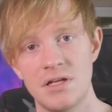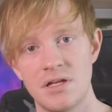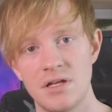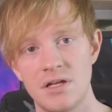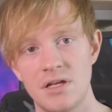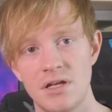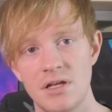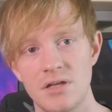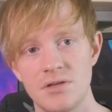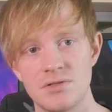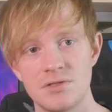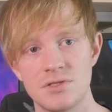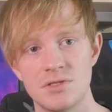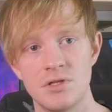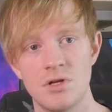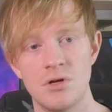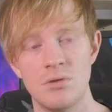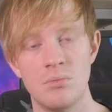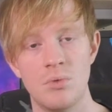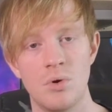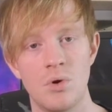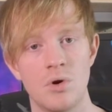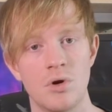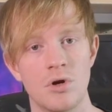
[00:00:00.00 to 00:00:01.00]
There's
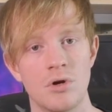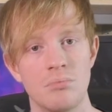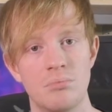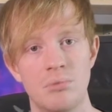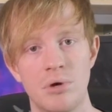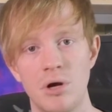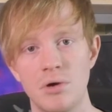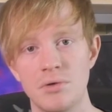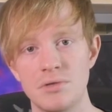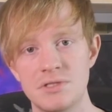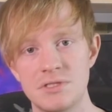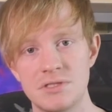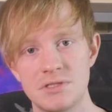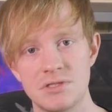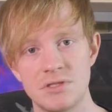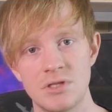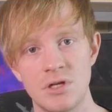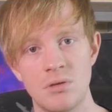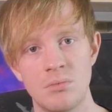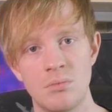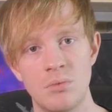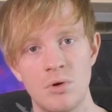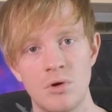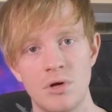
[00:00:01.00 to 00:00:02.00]
no more boats, there's
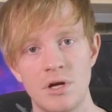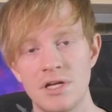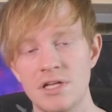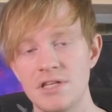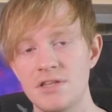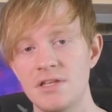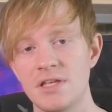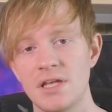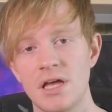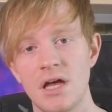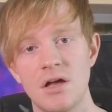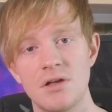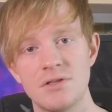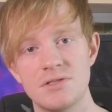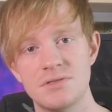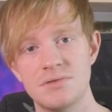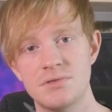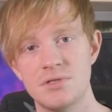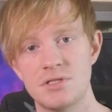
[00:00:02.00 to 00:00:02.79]
no more anything else,